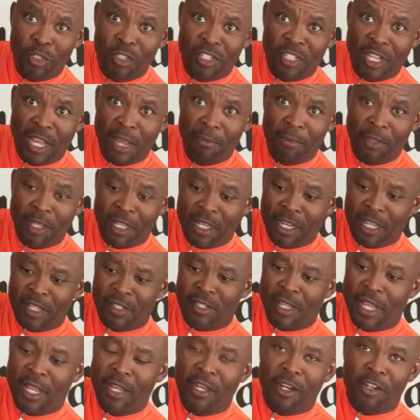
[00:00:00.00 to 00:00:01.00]
the same thing. They
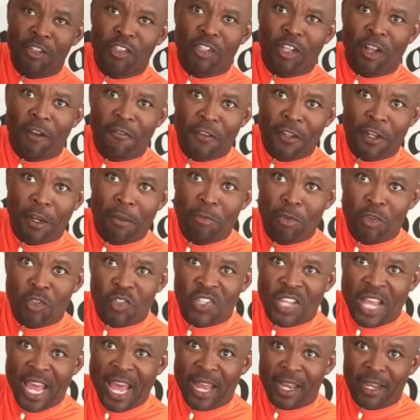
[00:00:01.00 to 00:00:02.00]
send their stuff in a
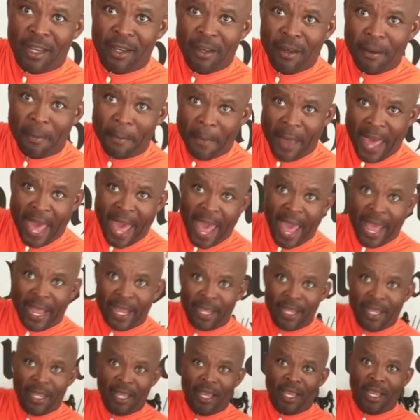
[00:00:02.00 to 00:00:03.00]
musette bag.
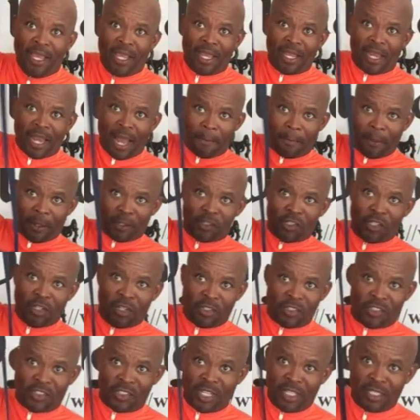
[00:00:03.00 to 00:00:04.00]
And La
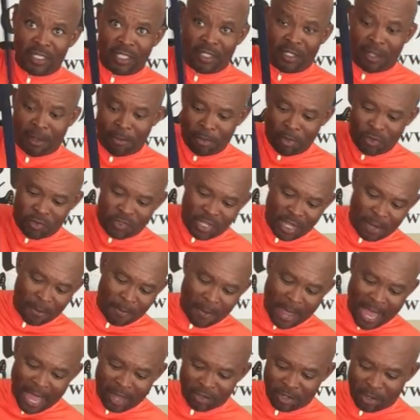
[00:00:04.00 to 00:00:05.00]
Passion sent it in a
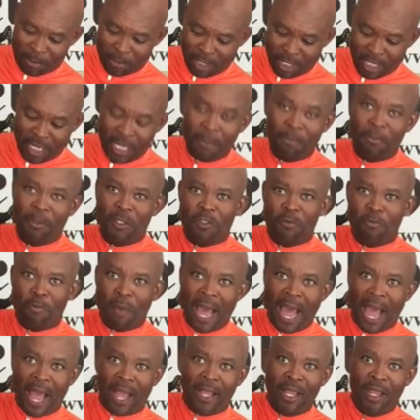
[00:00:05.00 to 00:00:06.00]
musette bag. So I'm going to keep this
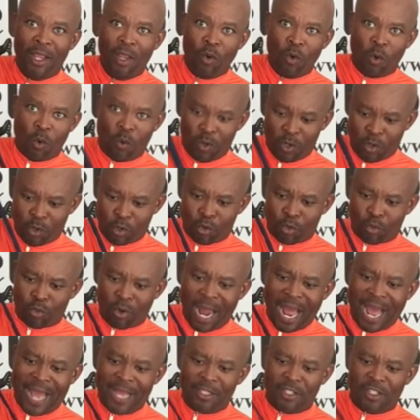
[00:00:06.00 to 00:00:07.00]
bag. When we go to
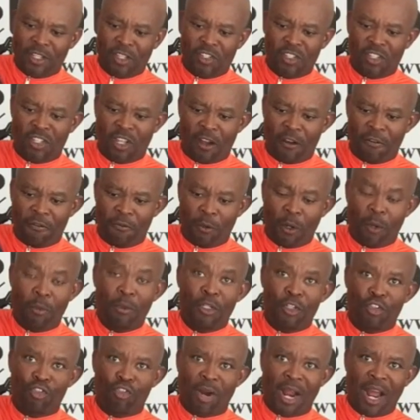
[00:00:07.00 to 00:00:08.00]
rides and stuff where
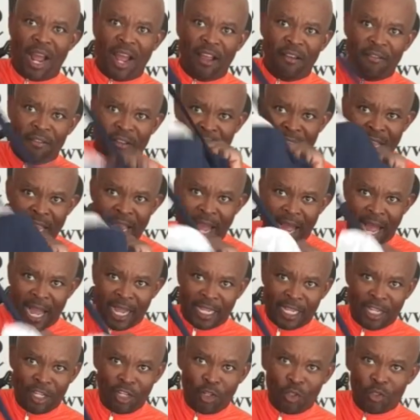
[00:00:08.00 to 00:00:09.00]
we drive, I
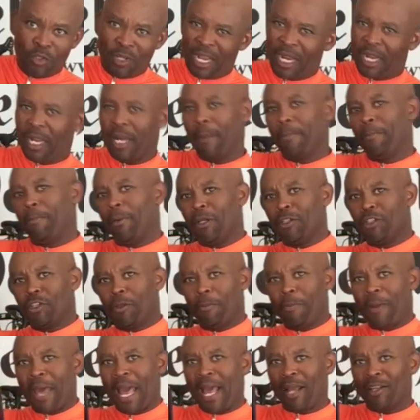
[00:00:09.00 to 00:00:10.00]
can use them. I got a bunch
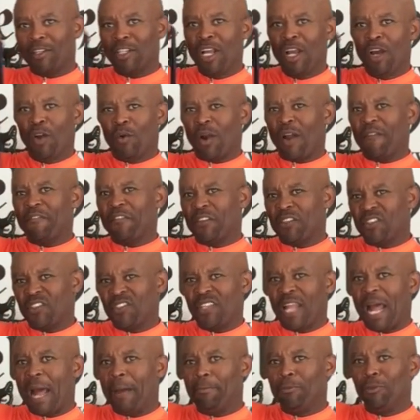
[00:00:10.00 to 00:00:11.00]
of bags. Rafa
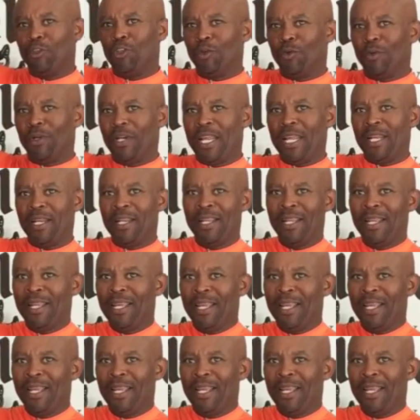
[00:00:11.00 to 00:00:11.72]
stopped doing it.